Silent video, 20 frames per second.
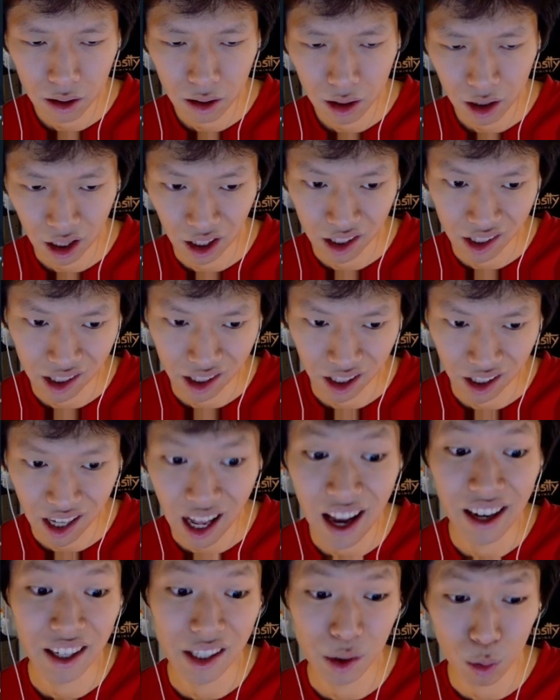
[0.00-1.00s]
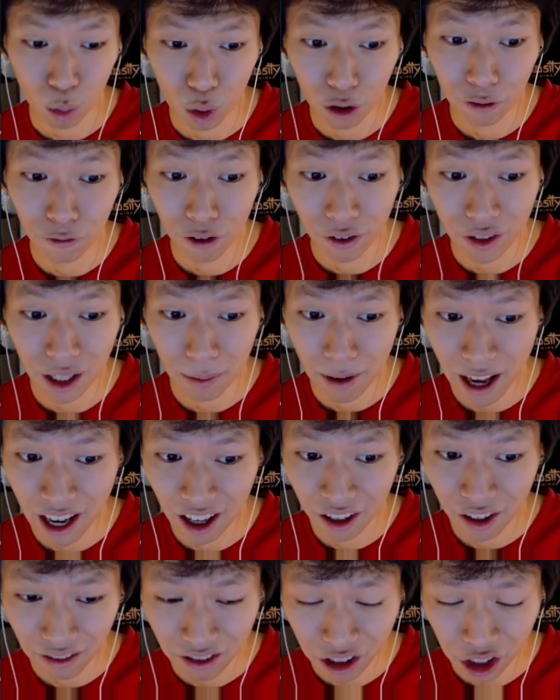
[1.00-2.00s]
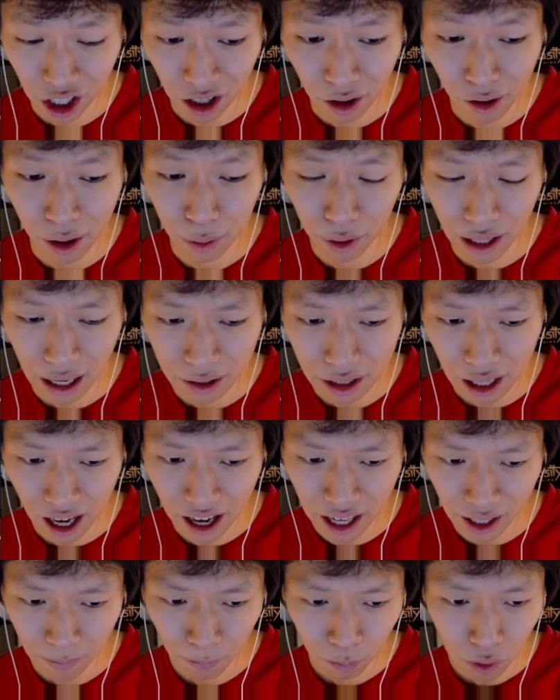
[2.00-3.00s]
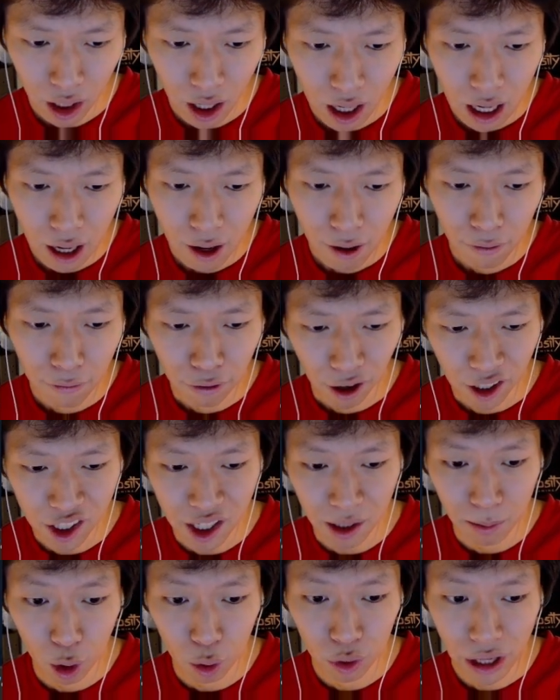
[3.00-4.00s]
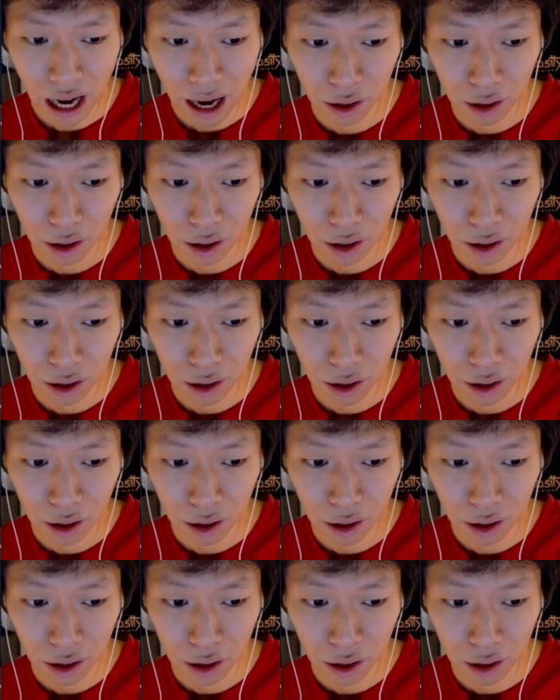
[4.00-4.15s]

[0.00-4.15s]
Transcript: because that is 150 mana you have to generate without dying. Frenzy mode now